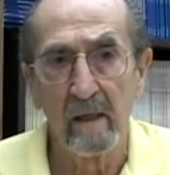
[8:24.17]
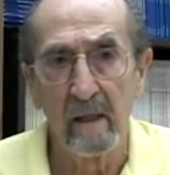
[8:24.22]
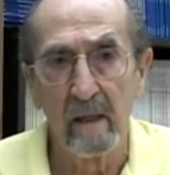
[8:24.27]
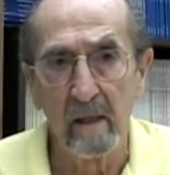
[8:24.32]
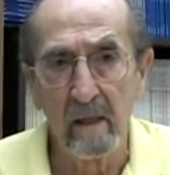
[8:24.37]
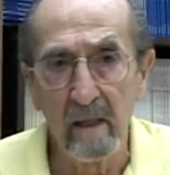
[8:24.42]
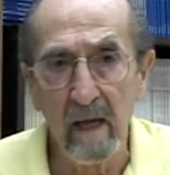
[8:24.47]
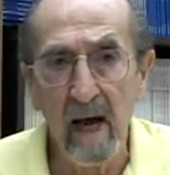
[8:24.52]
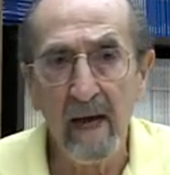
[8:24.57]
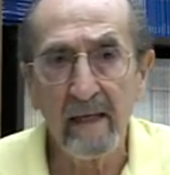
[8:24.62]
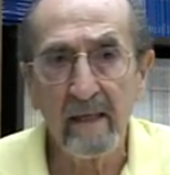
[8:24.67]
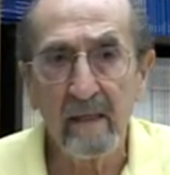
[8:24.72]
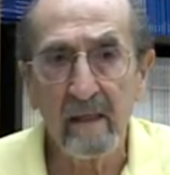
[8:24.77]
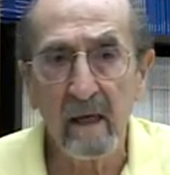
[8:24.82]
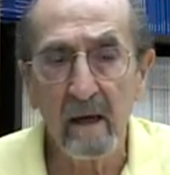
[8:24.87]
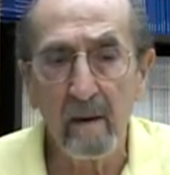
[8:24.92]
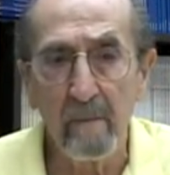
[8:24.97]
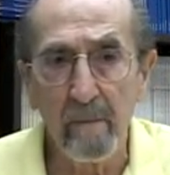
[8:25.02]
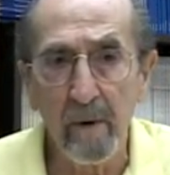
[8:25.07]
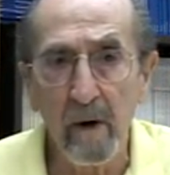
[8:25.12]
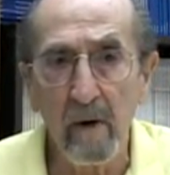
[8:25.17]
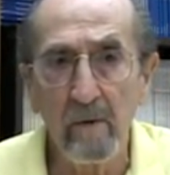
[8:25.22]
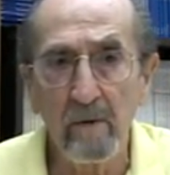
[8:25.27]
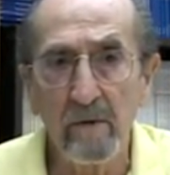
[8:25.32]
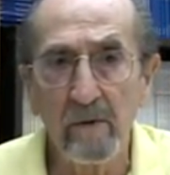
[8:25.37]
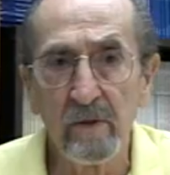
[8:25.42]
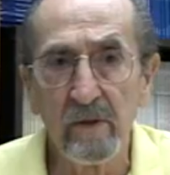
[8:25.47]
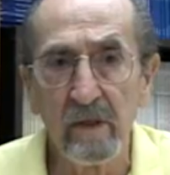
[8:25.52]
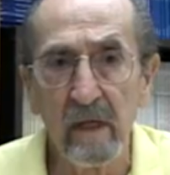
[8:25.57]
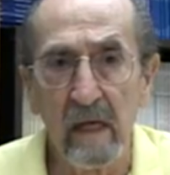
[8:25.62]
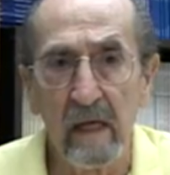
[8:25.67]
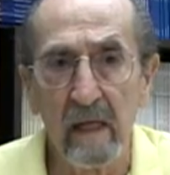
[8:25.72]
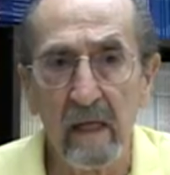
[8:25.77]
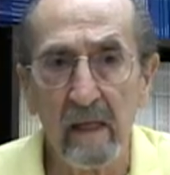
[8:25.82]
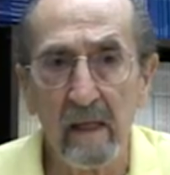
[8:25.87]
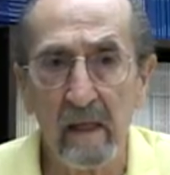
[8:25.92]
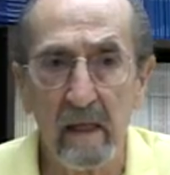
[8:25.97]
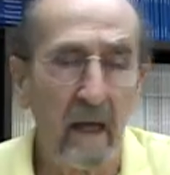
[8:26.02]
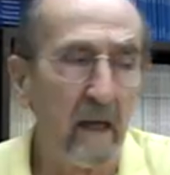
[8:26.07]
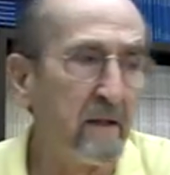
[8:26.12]
not to approach
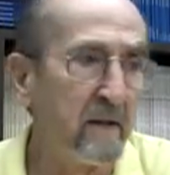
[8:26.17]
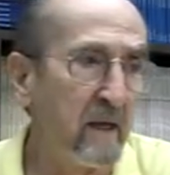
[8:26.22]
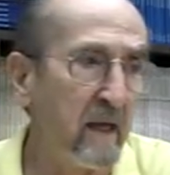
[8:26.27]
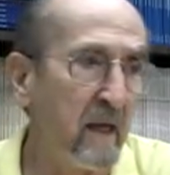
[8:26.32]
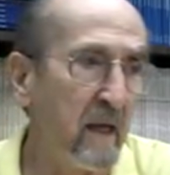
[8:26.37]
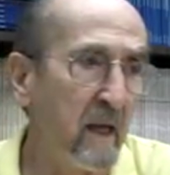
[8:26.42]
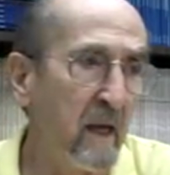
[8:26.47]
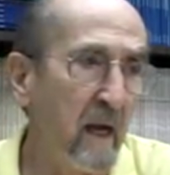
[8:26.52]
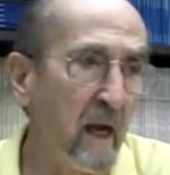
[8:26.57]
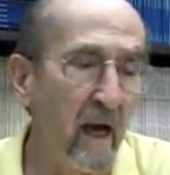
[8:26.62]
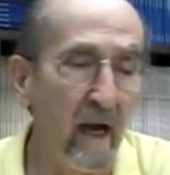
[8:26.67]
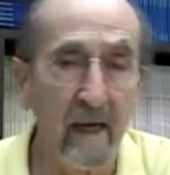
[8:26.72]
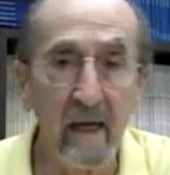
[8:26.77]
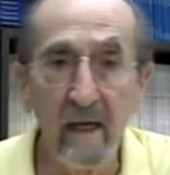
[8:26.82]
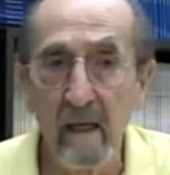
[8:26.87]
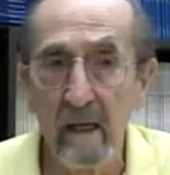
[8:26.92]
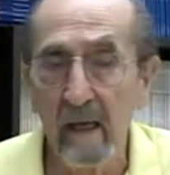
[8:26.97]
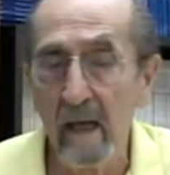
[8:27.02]
the high